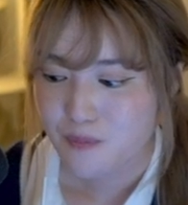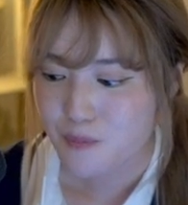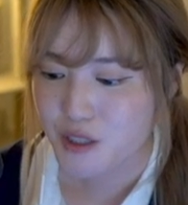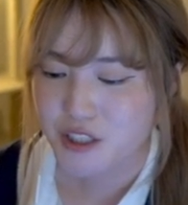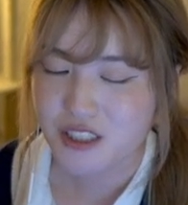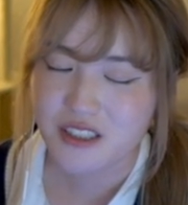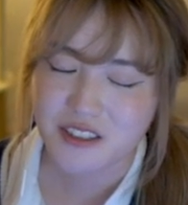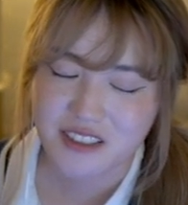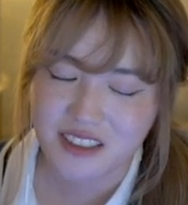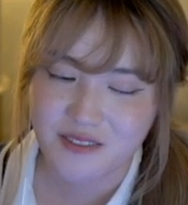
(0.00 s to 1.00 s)
pushing
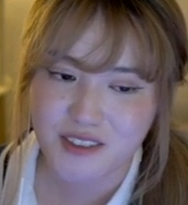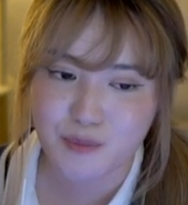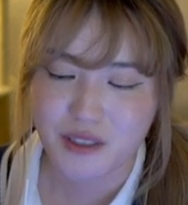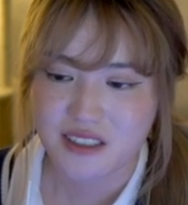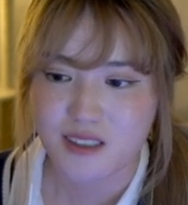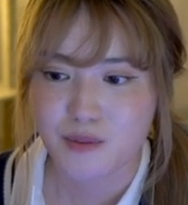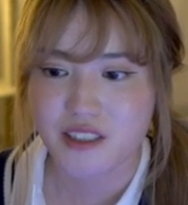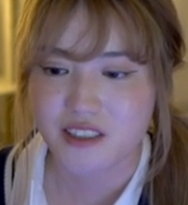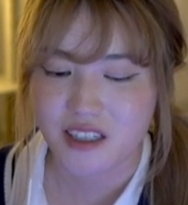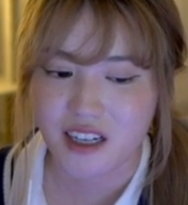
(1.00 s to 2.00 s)
yourself to be someone
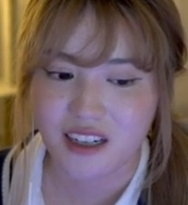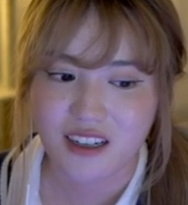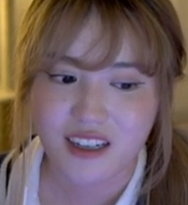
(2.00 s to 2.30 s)
you're not